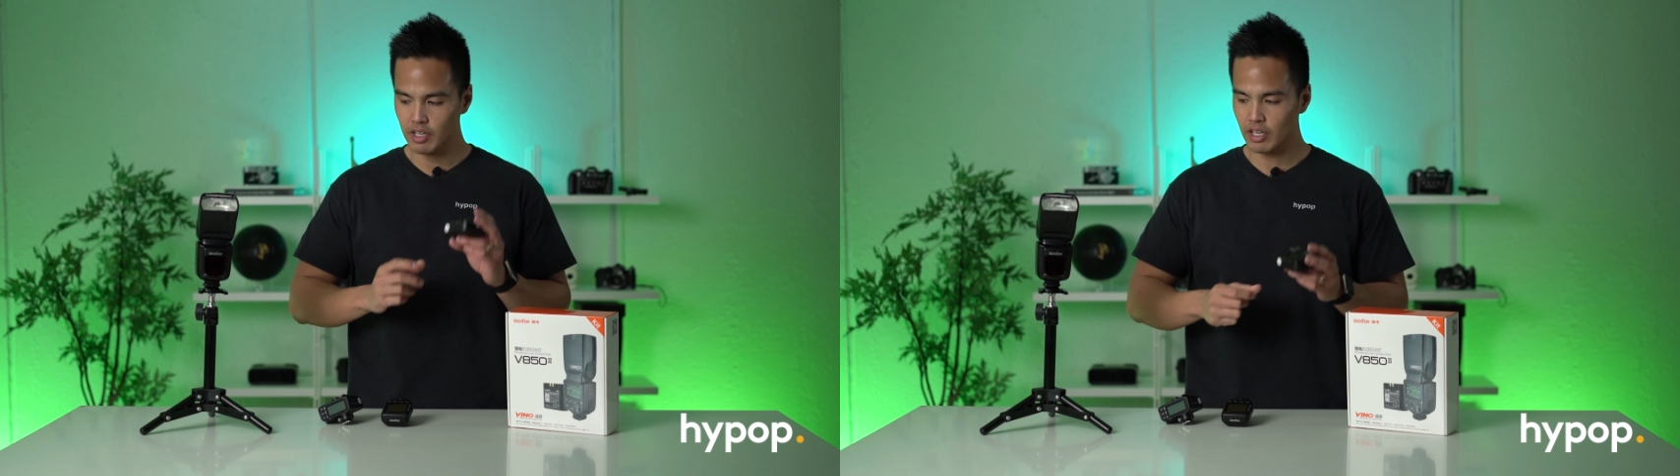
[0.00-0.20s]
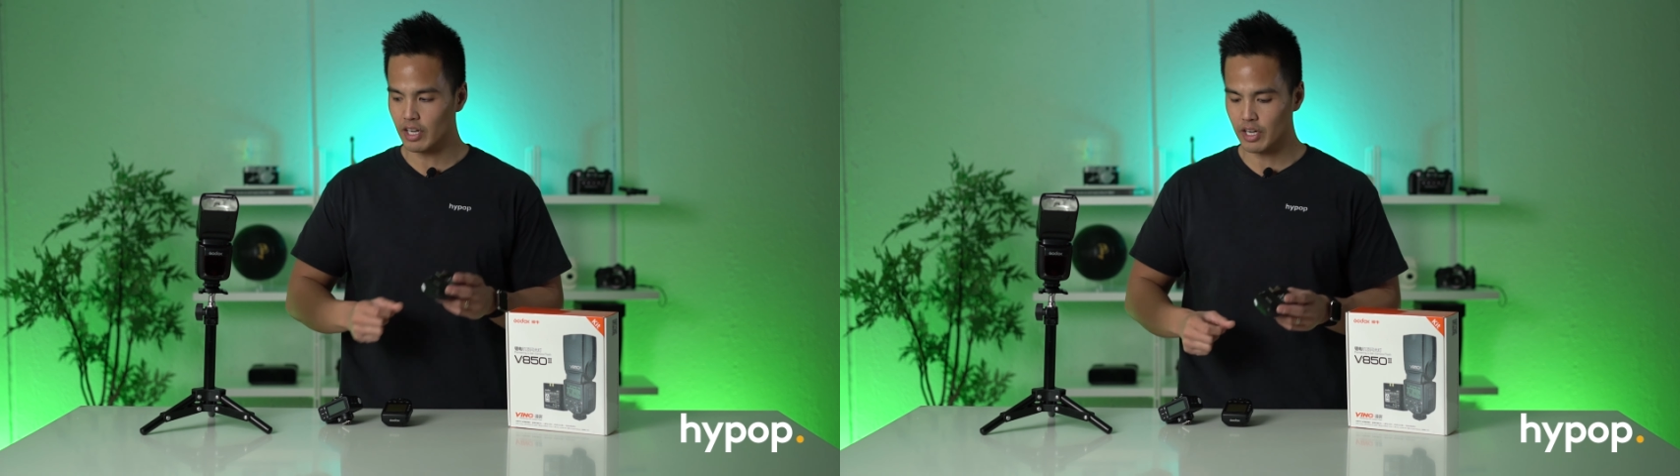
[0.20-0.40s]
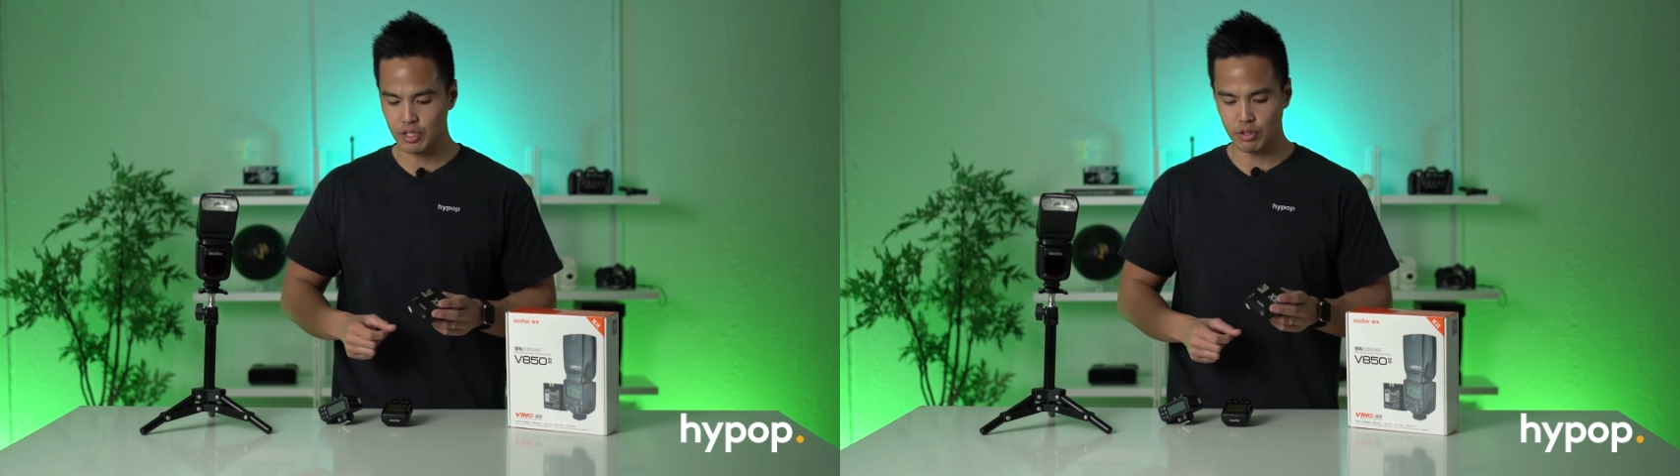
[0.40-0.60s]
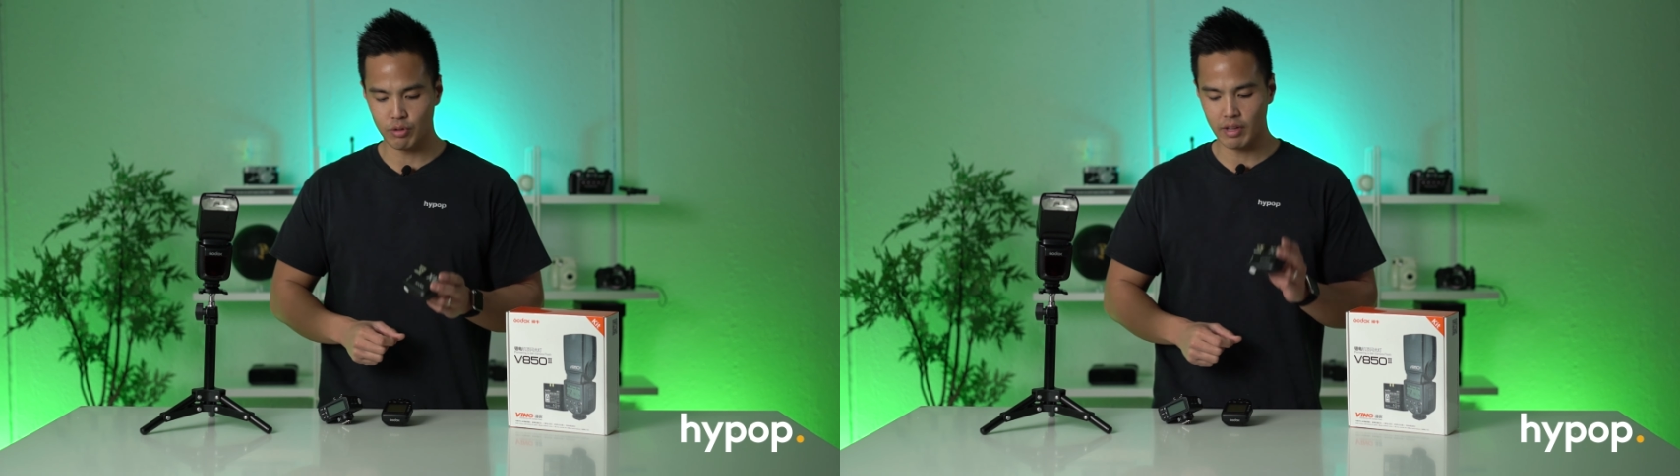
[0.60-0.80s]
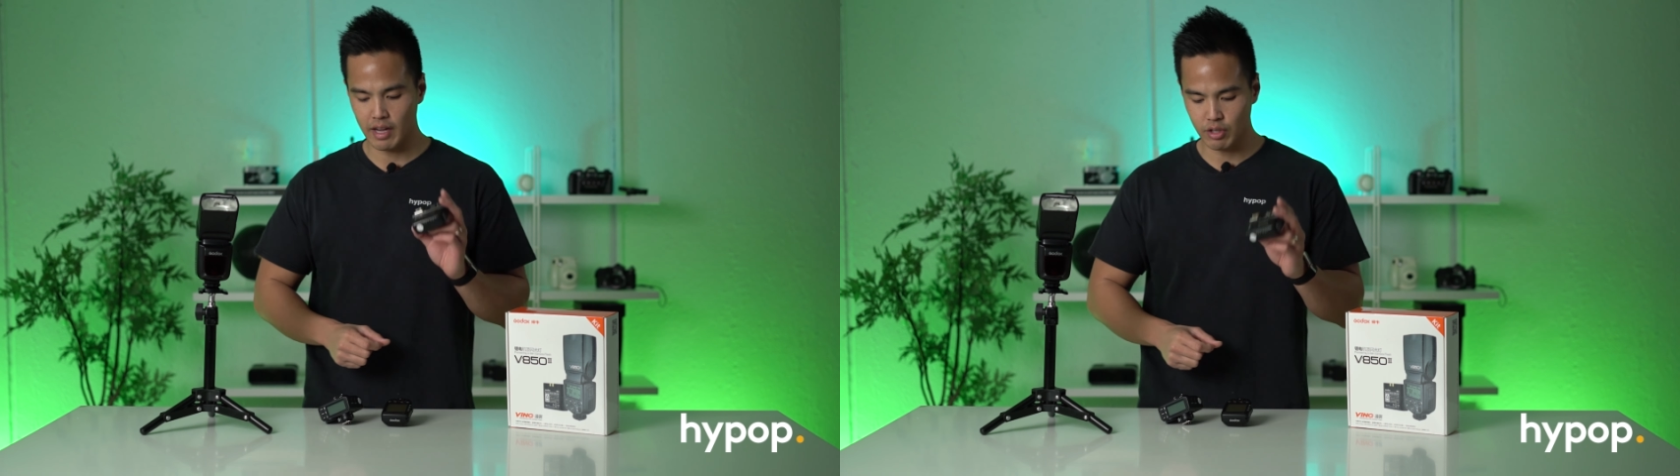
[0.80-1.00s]
you can actually
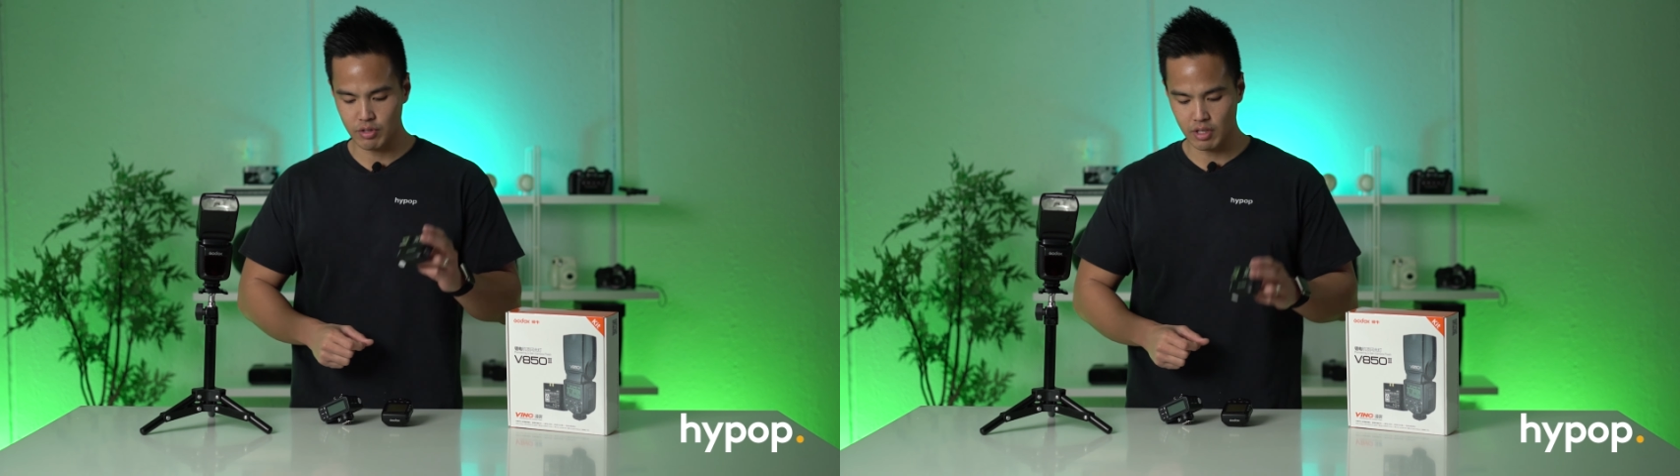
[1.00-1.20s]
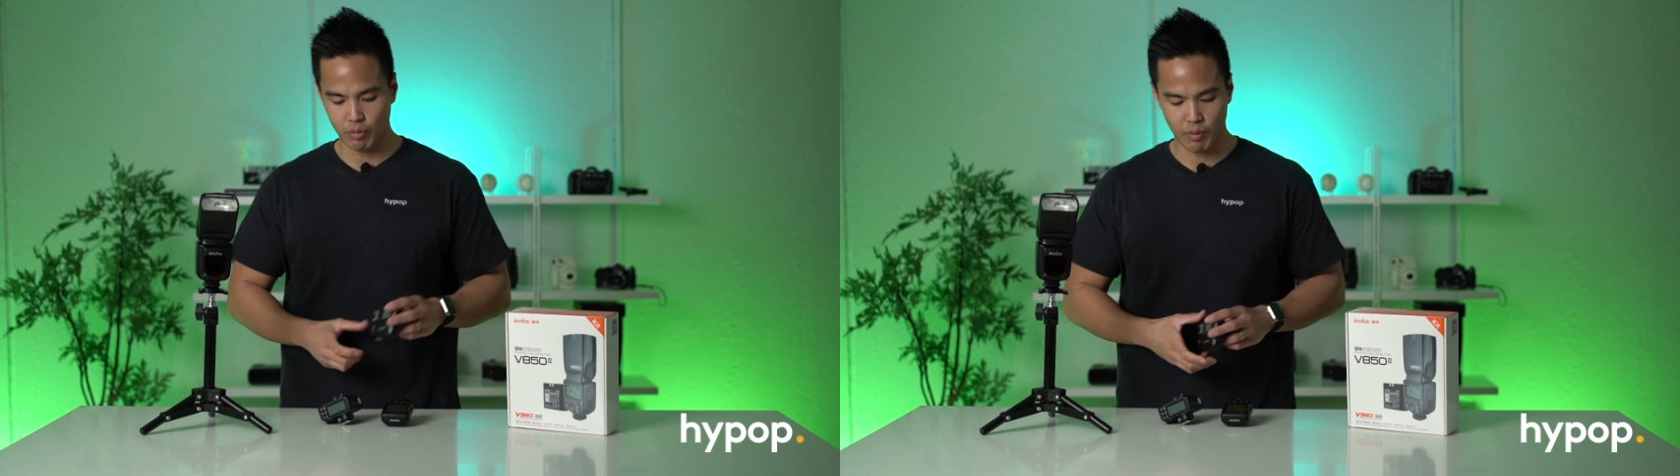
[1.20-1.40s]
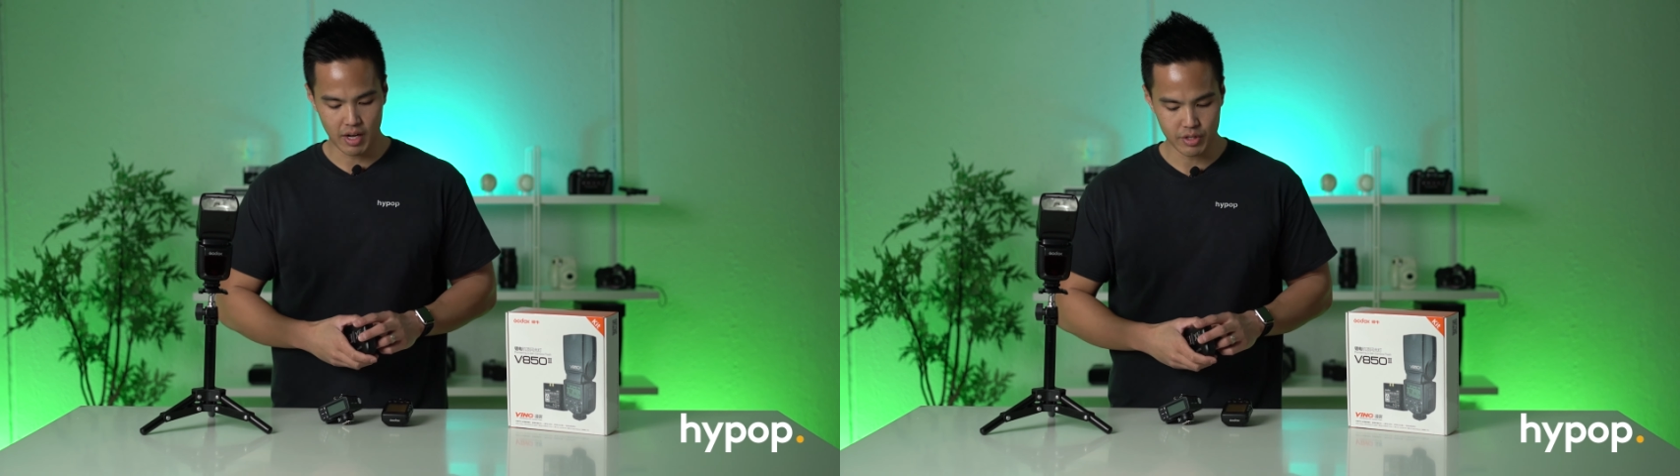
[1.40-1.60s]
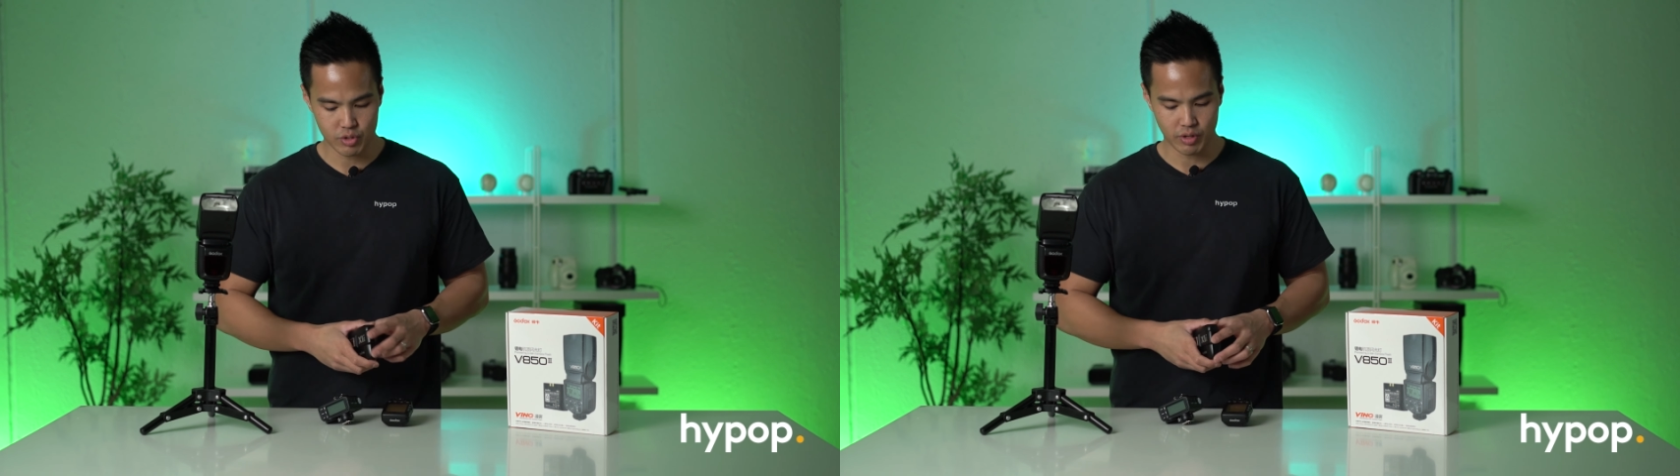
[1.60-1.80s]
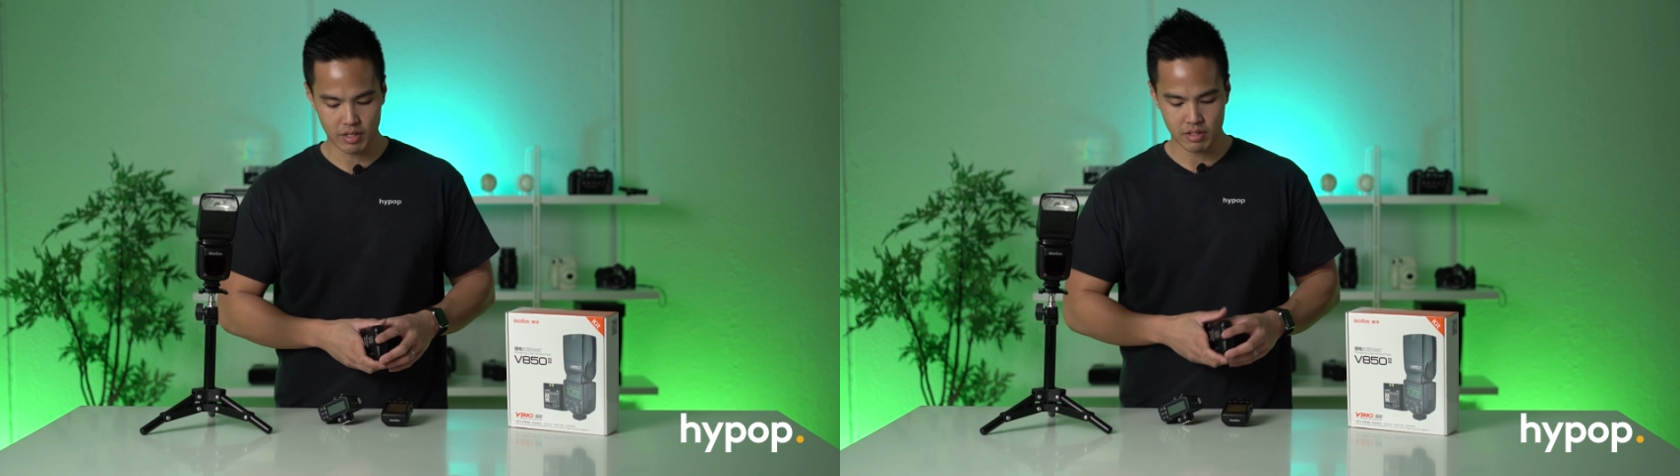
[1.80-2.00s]
do that using the wireless
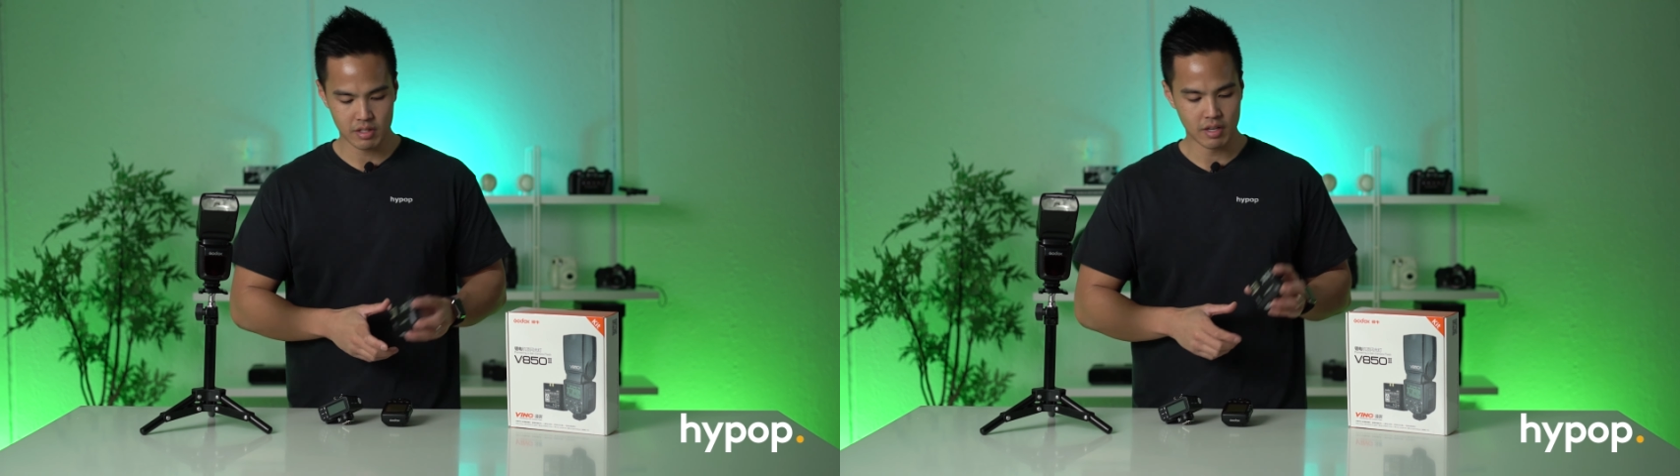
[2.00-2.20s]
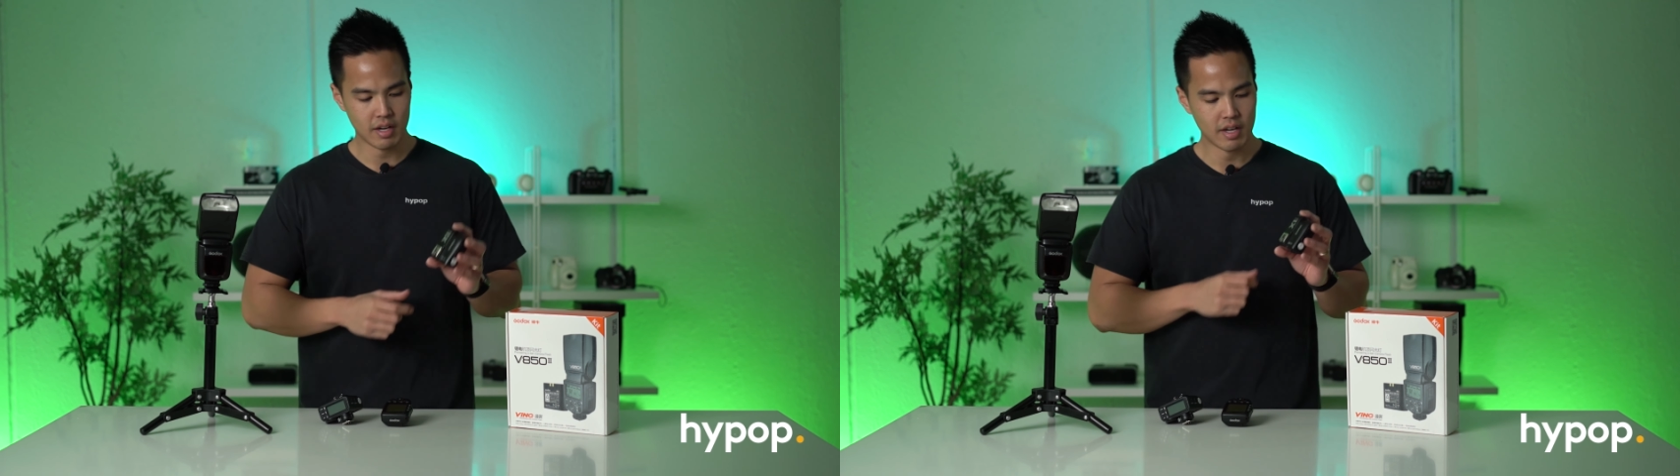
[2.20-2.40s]
triggers.